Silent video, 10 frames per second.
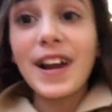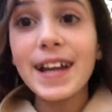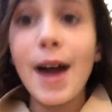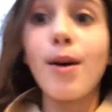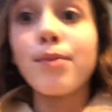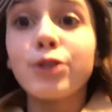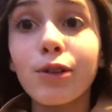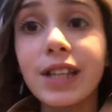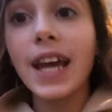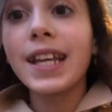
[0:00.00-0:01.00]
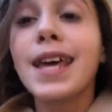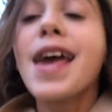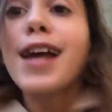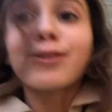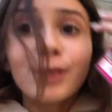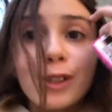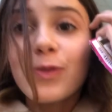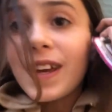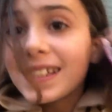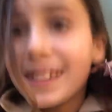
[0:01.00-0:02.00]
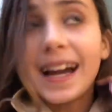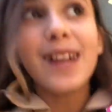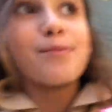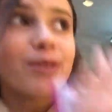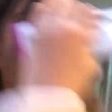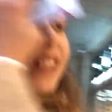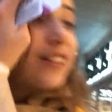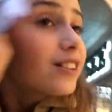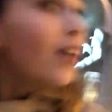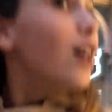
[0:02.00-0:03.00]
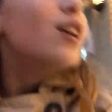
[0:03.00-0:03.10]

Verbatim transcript: right now. I'm so excited. It's one of those fancy dine-in movie theaters.